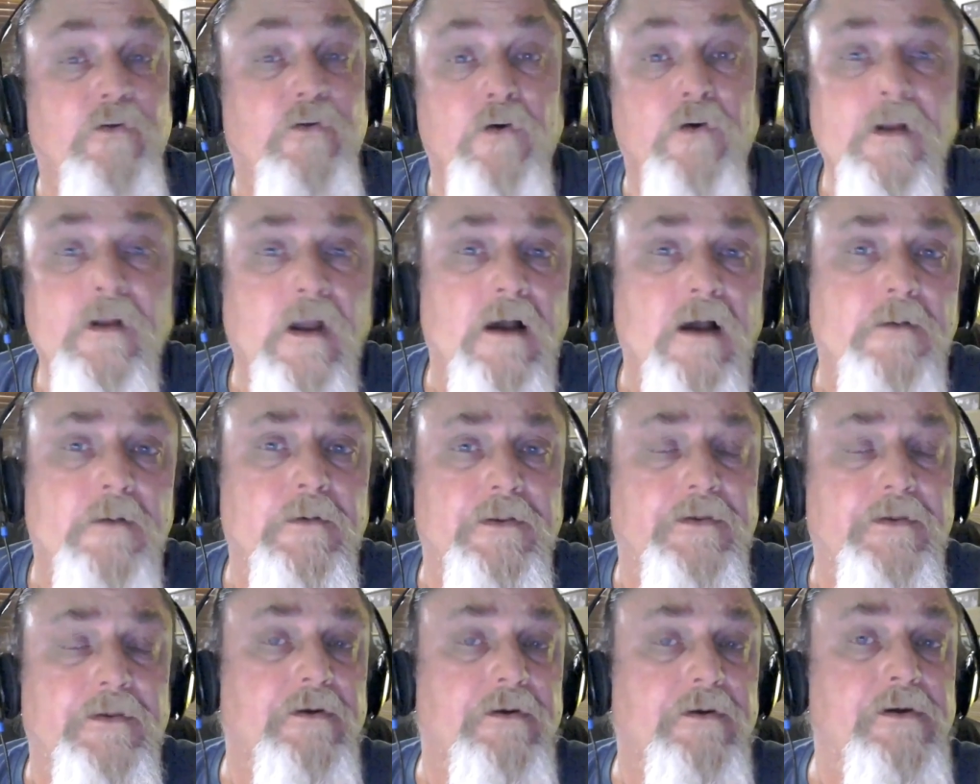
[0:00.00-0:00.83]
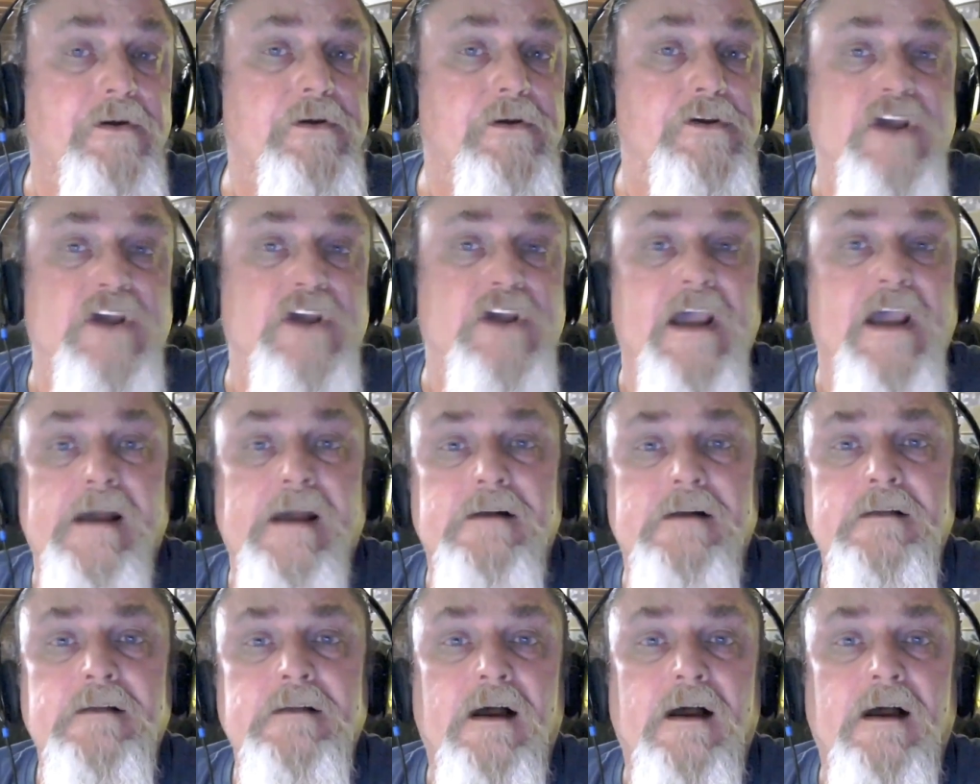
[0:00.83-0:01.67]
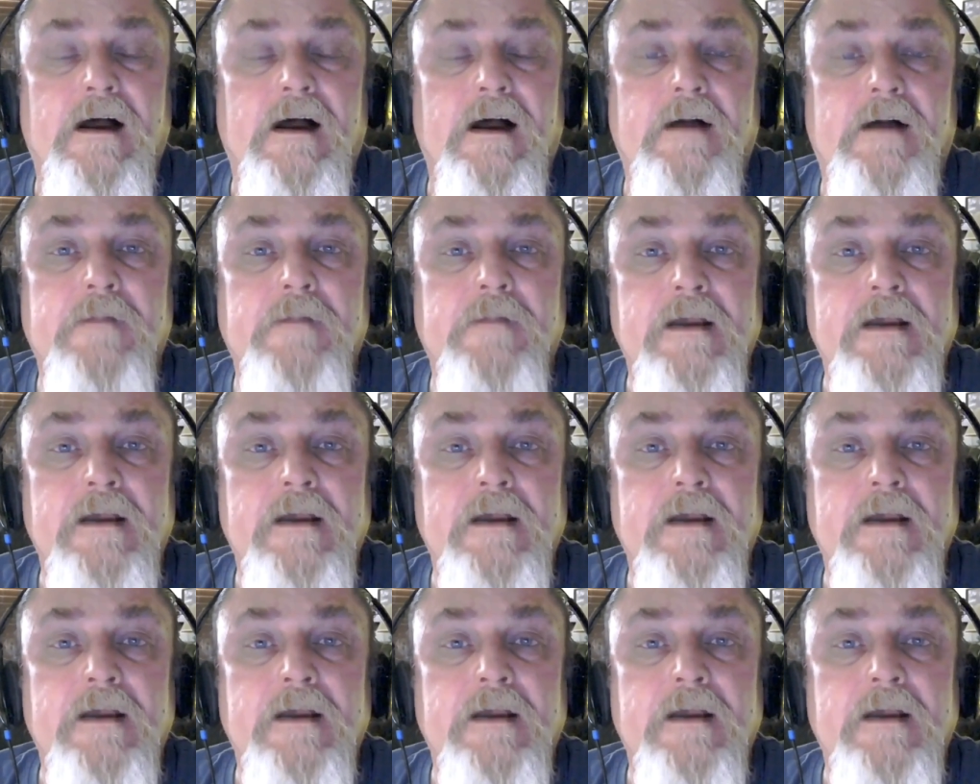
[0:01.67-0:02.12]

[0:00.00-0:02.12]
luck with your new channel. Um,